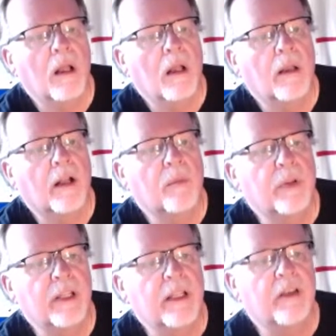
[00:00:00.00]
Letter
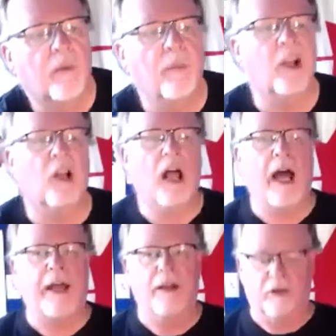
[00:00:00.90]
B, the middle
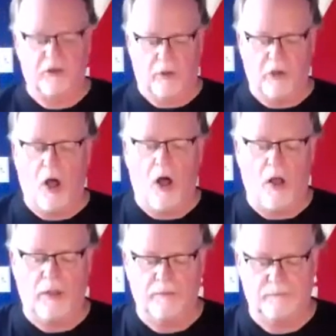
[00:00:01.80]
line. So it's
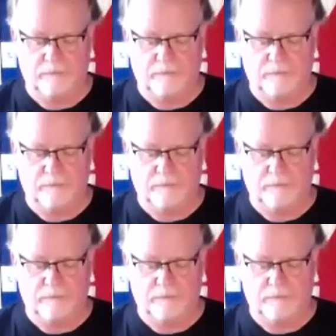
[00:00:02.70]
all.